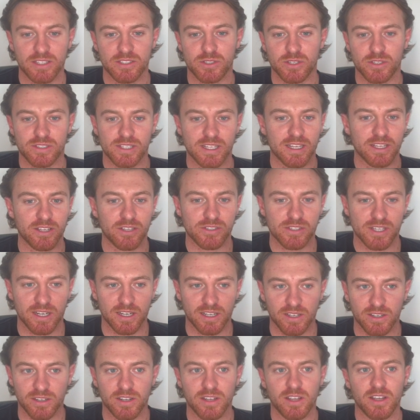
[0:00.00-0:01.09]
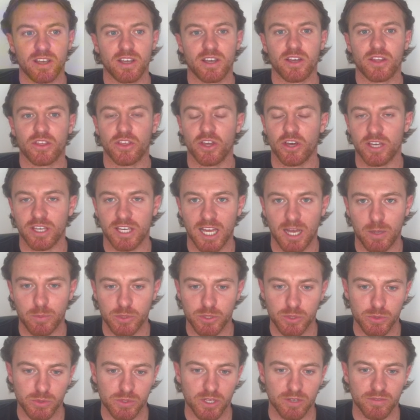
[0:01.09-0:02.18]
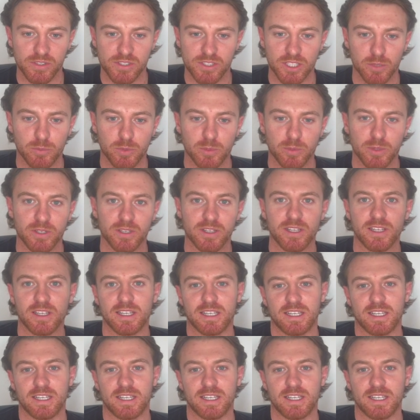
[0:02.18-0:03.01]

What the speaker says: So say you're selling 30 capsules of a supplement,